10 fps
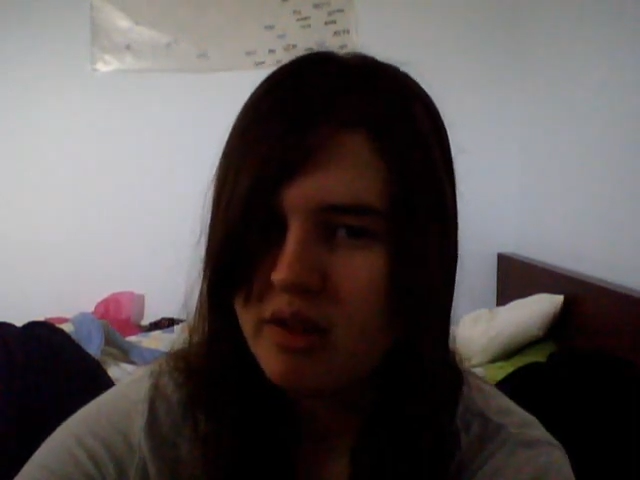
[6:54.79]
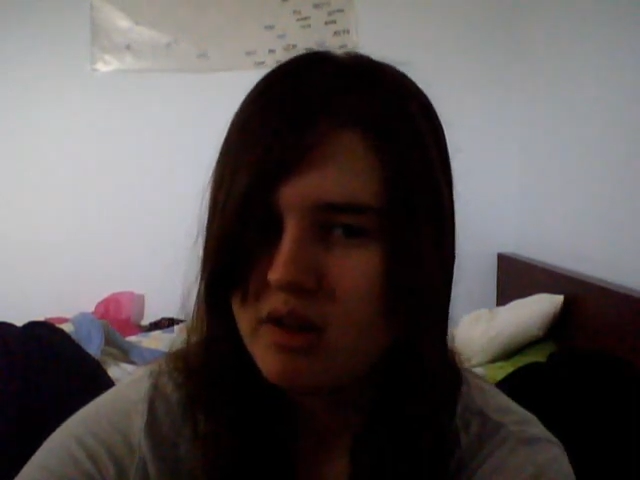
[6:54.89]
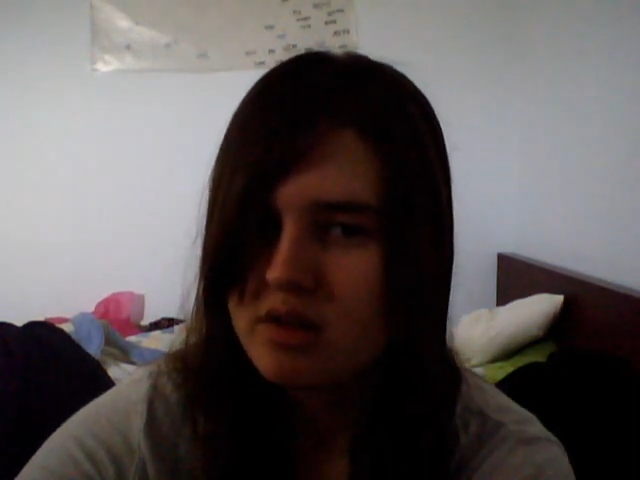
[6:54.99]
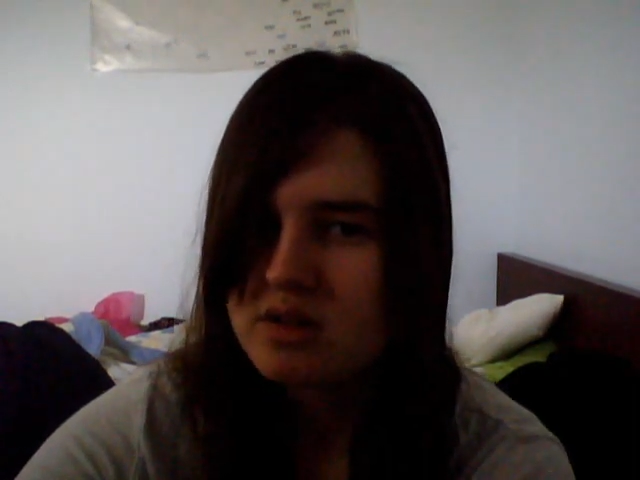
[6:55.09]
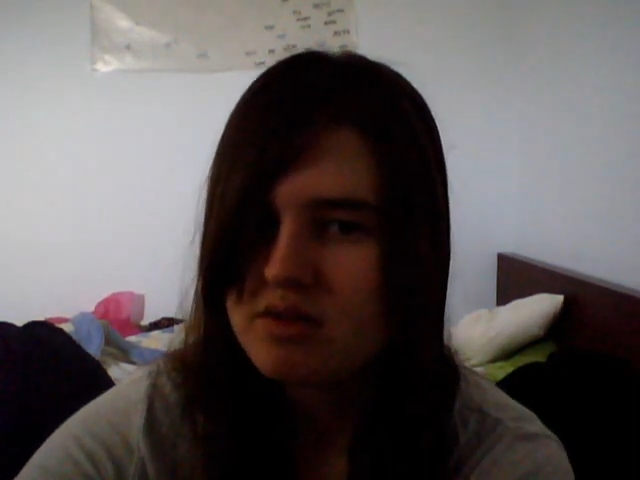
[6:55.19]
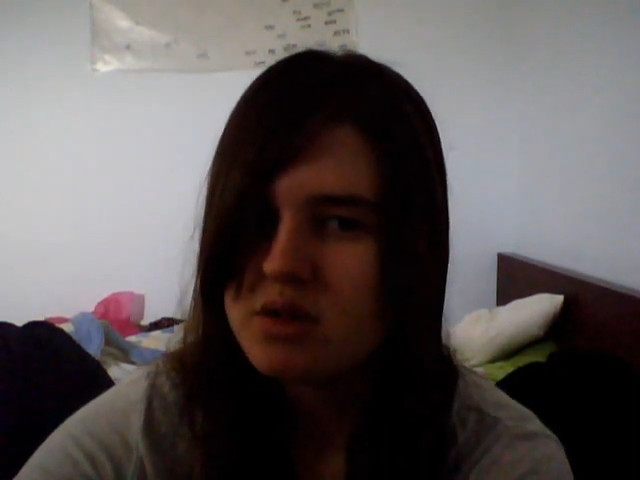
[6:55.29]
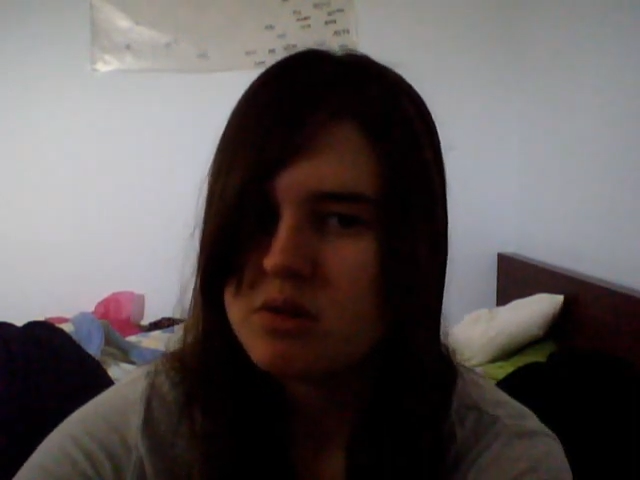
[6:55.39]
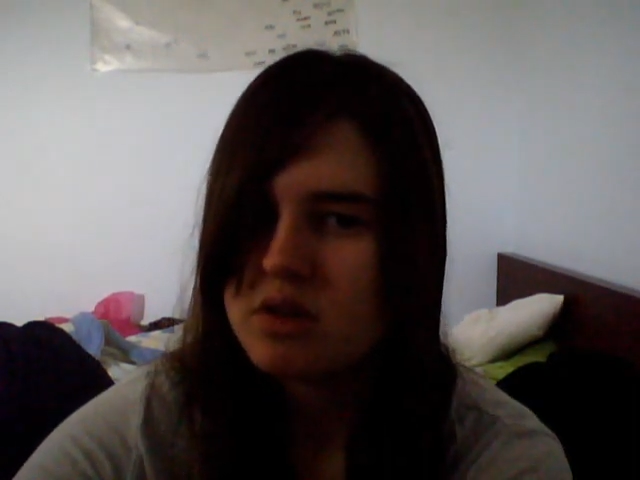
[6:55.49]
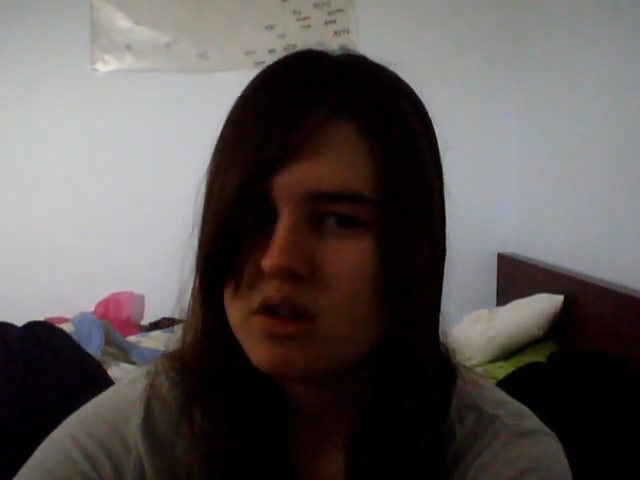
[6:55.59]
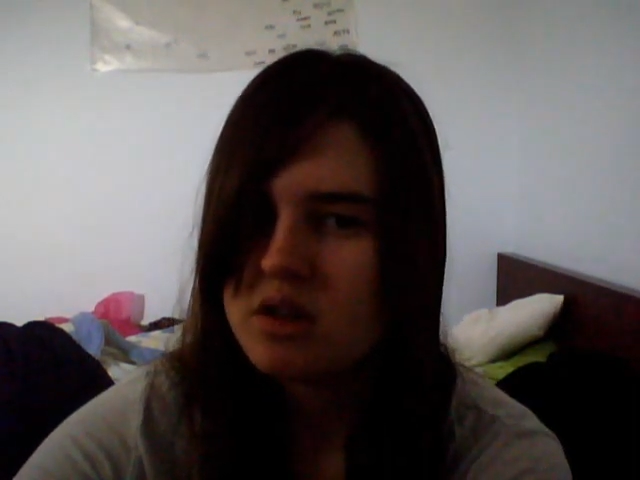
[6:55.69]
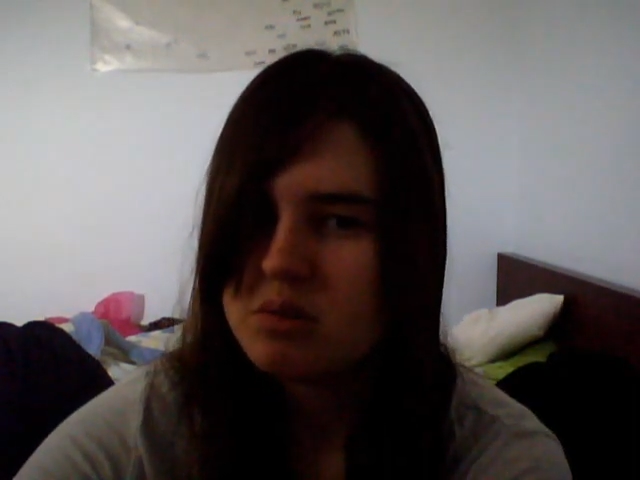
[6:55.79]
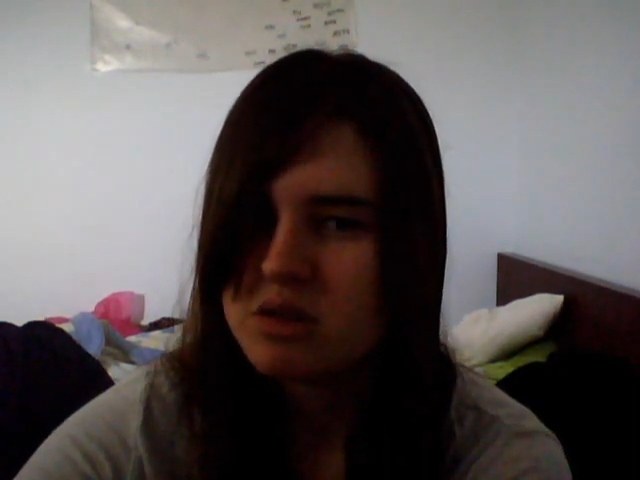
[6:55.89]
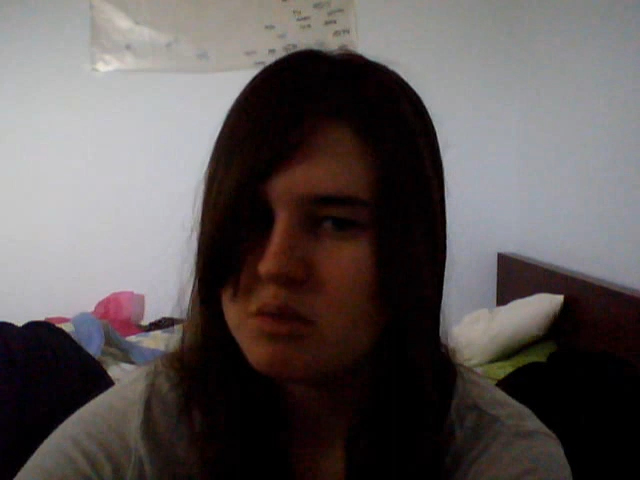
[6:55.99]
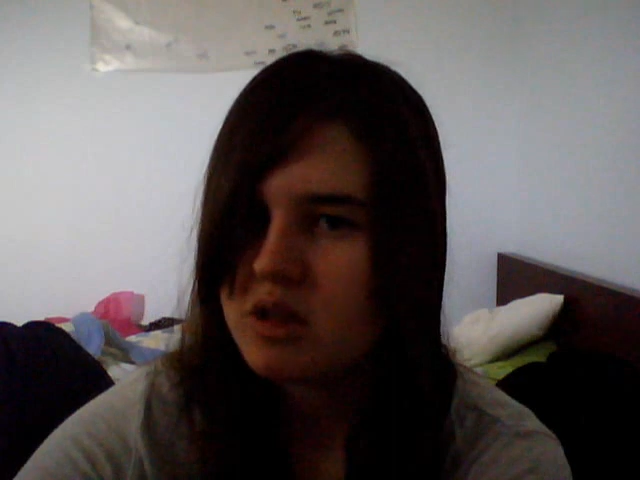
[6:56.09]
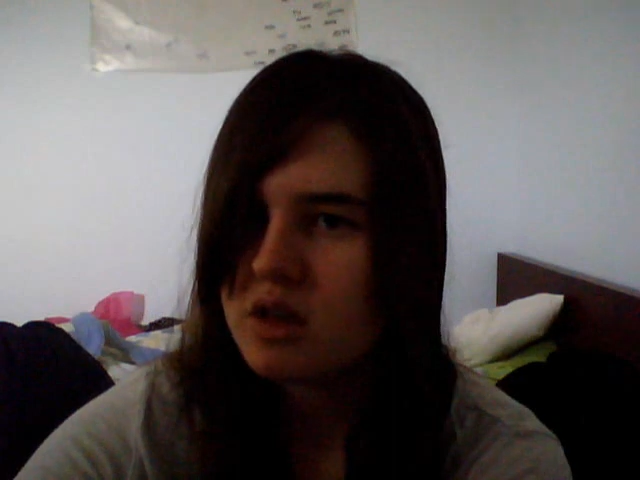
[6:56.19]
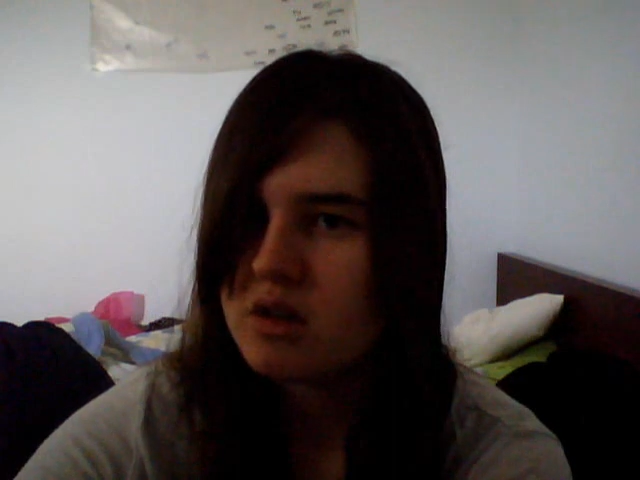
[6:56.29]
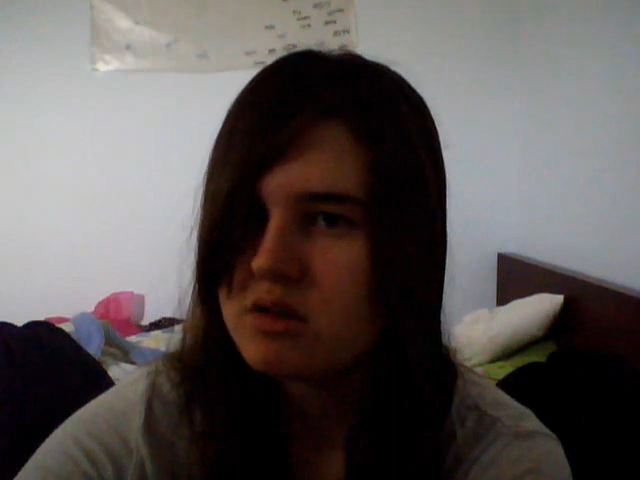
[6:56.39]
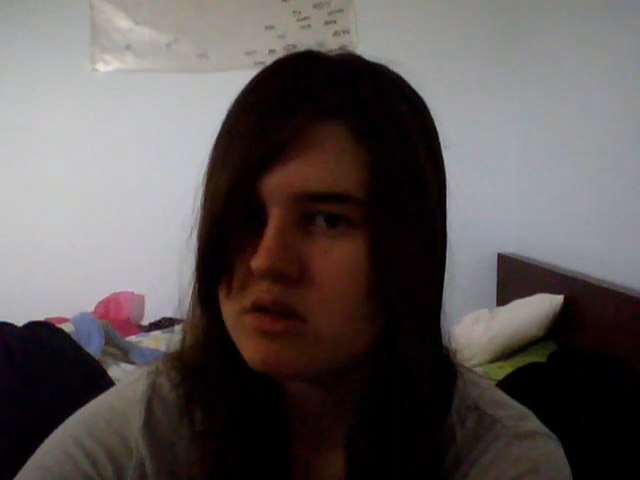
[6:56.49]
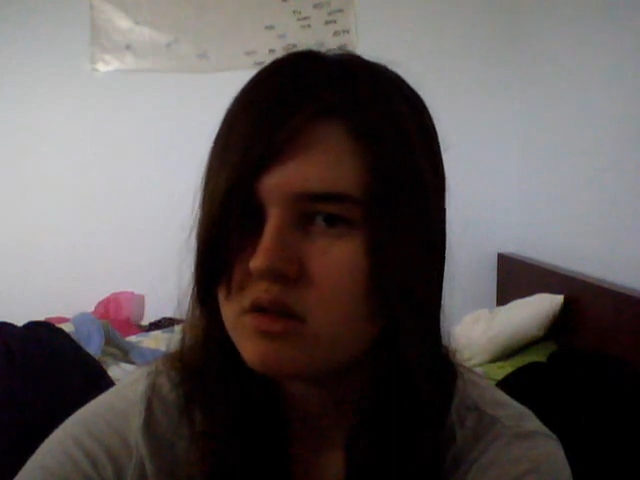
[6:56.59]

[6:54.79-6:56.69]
things if you need something else.